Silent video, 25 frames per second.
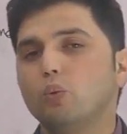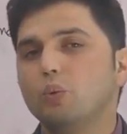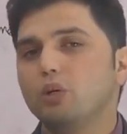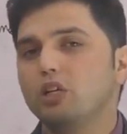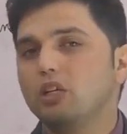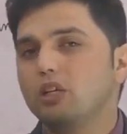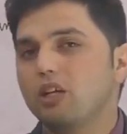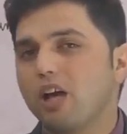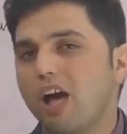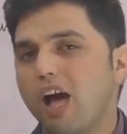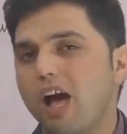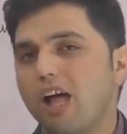
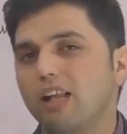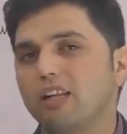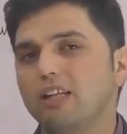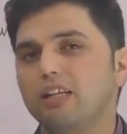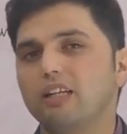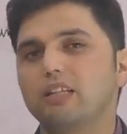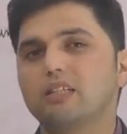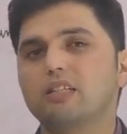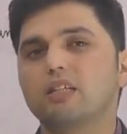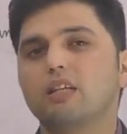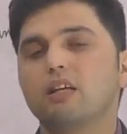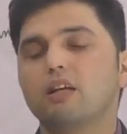we call
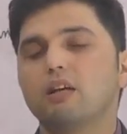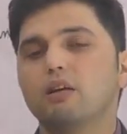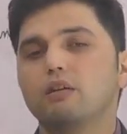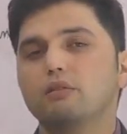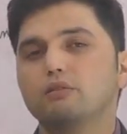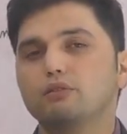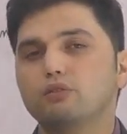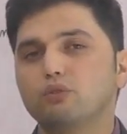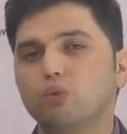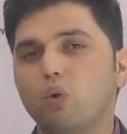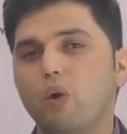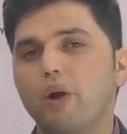it
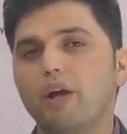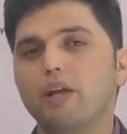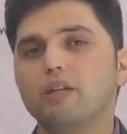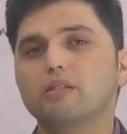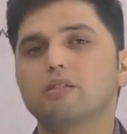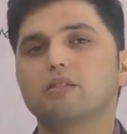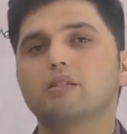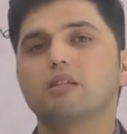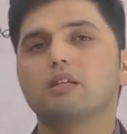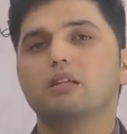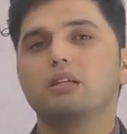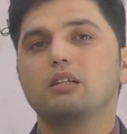
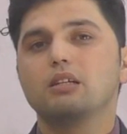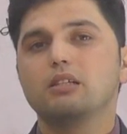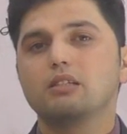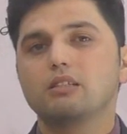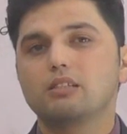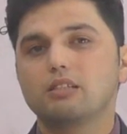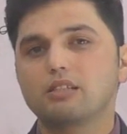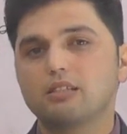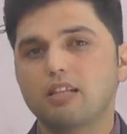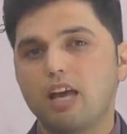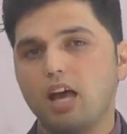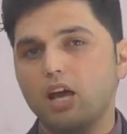voice
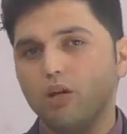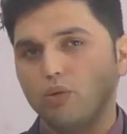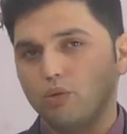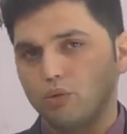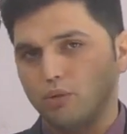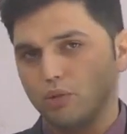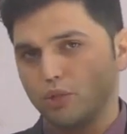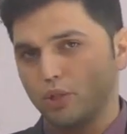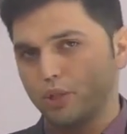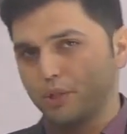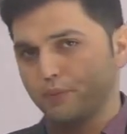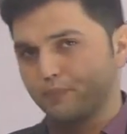
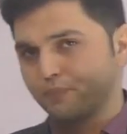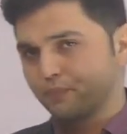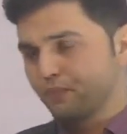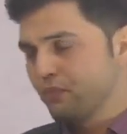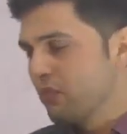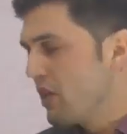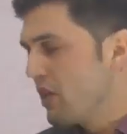sound.